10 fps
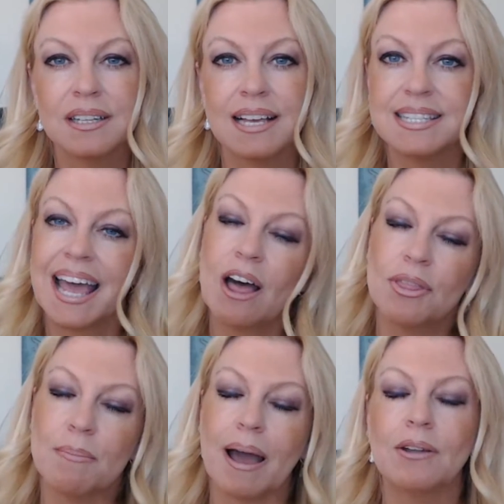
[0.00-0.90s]
I set
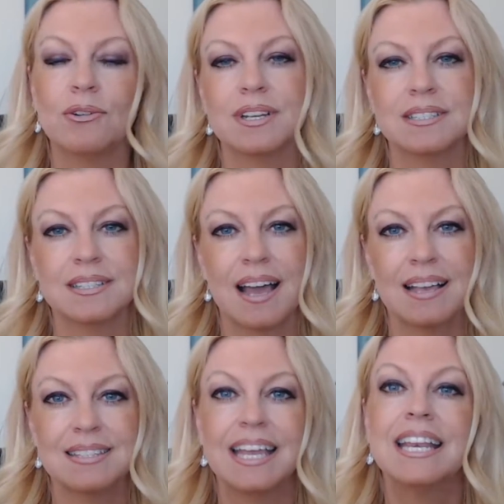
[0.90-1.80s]
healthy boundaries.
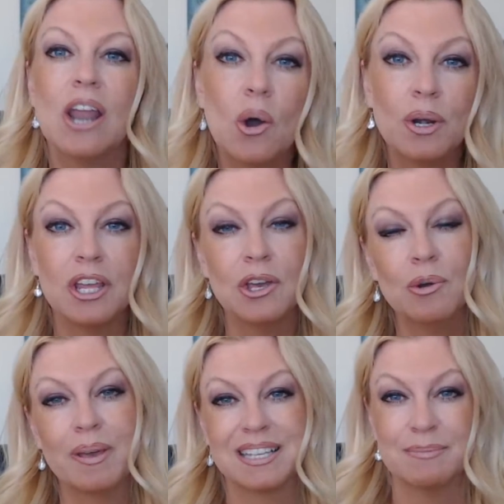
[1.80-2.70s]
I say no to you
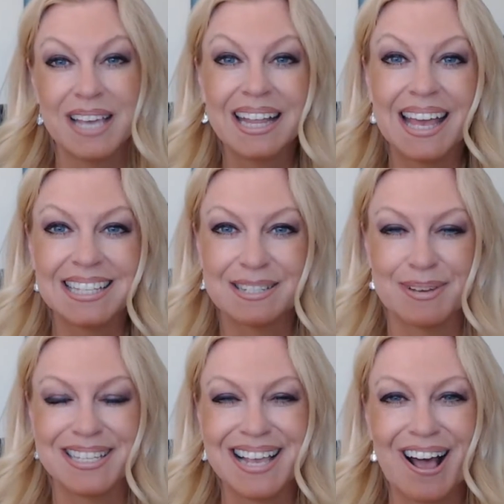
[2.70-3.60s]
because I'm saying yes to
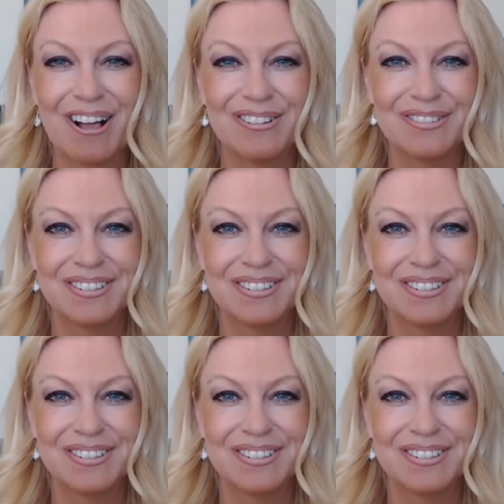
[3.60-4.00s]
myself.